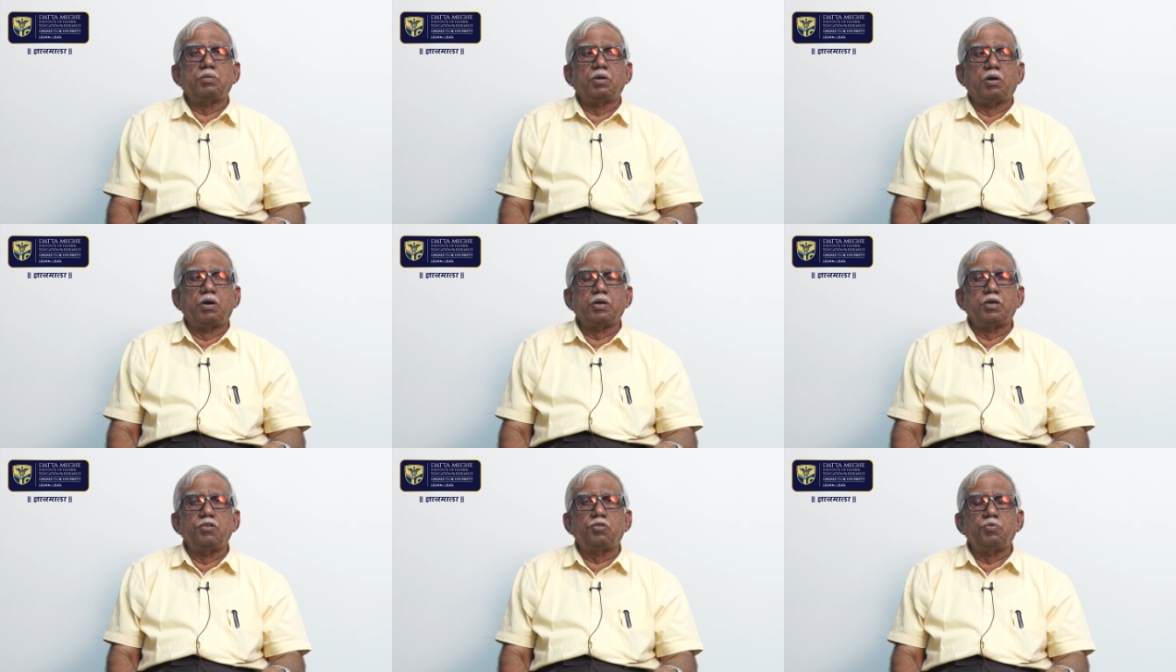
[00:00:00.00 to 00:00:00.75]

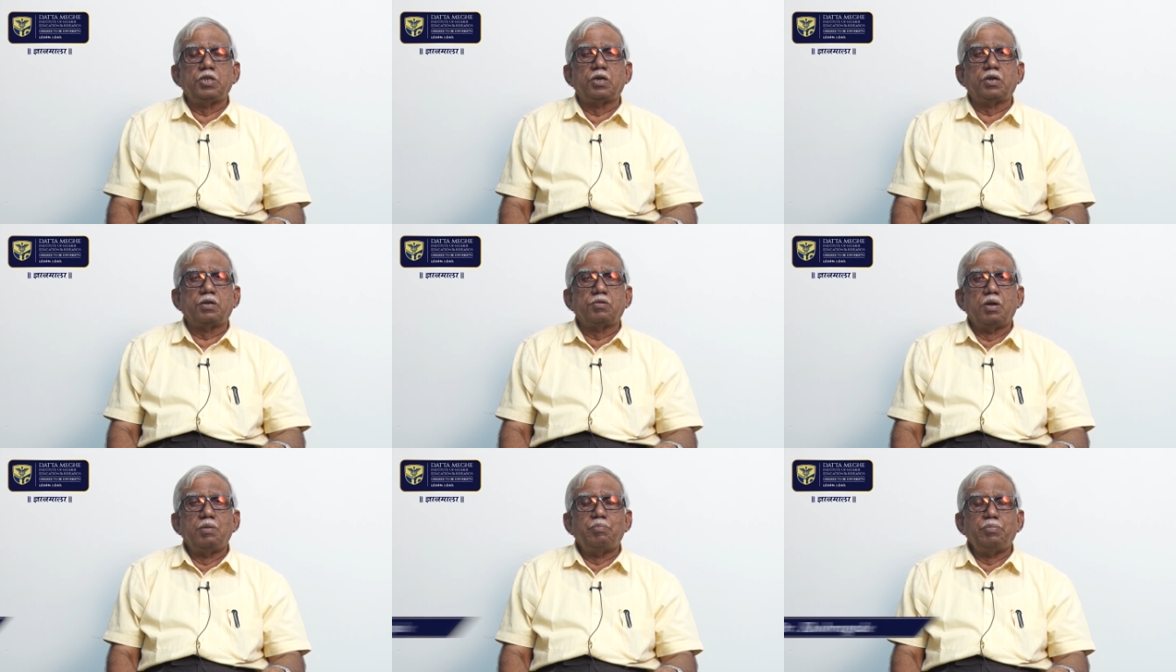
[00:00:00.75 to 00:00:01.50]
Organs which are
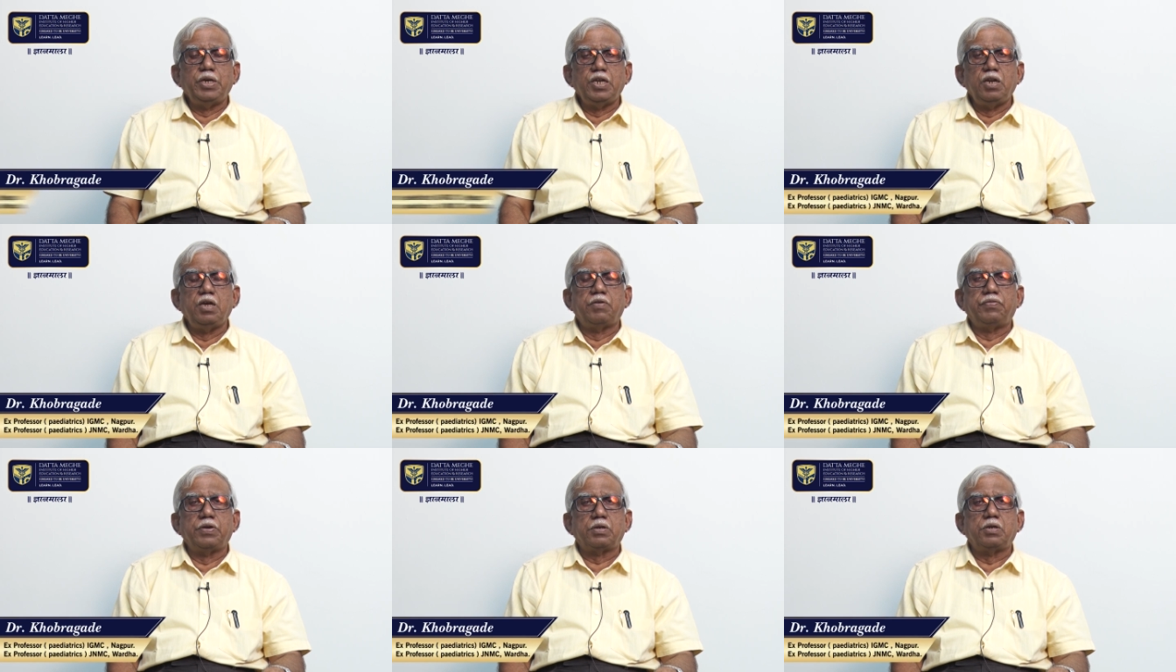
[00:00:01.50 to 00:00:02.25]
mainly
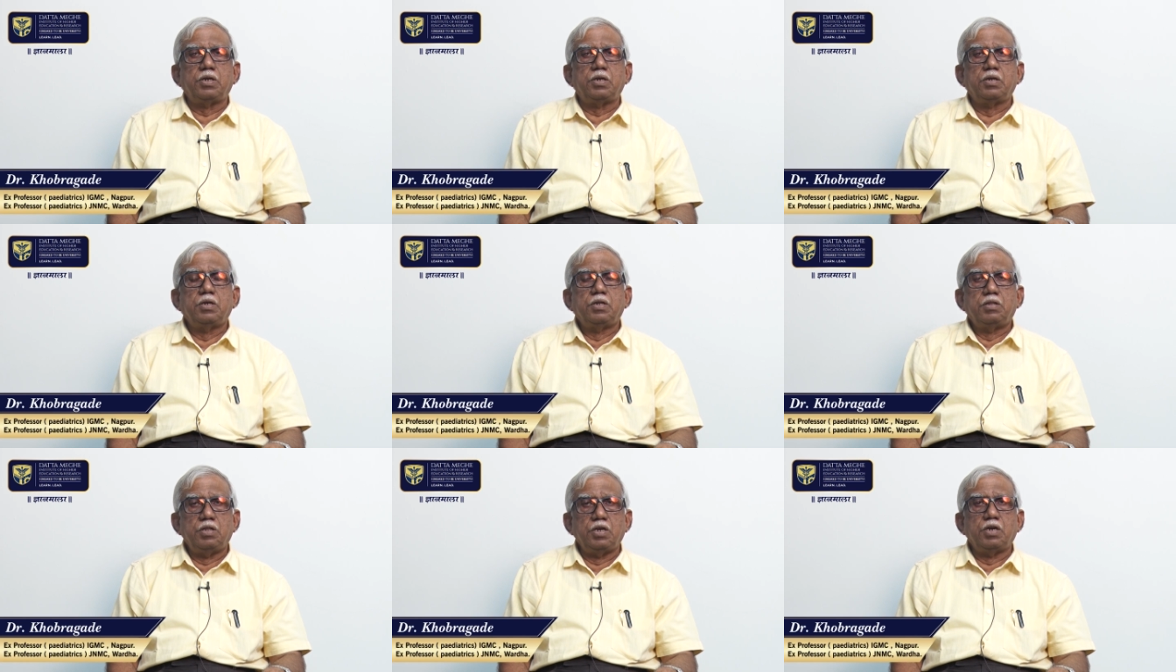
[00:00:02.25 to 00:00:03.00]
affected,
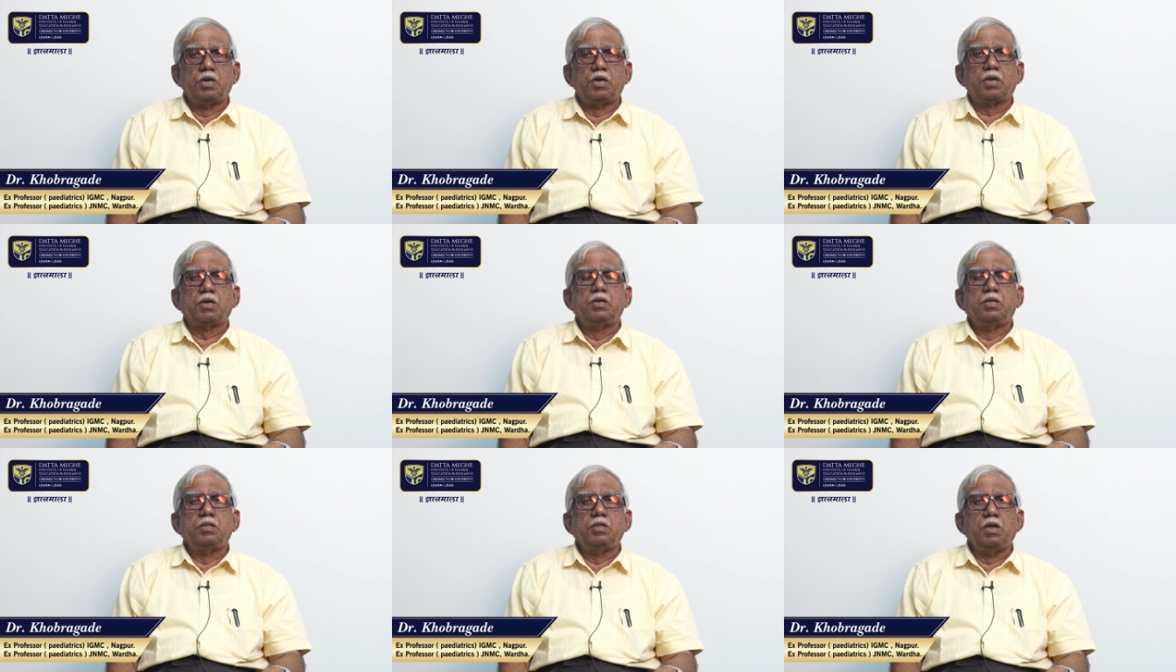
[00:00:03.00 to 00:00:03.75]
they are
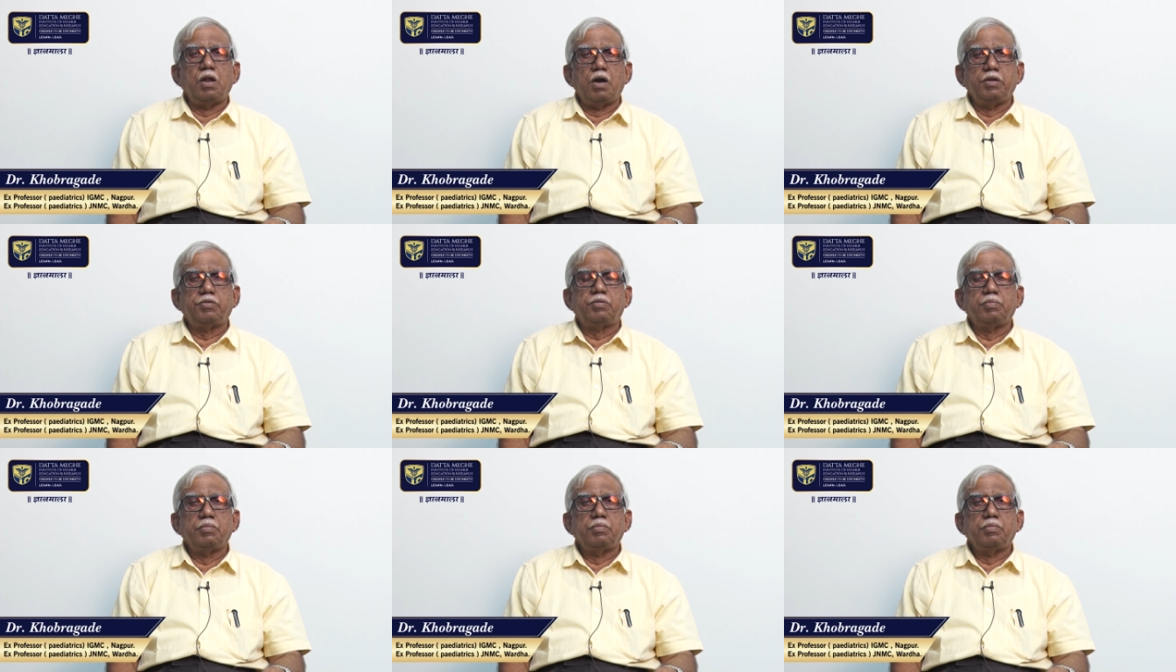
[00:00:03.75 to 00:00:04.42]
the lungs,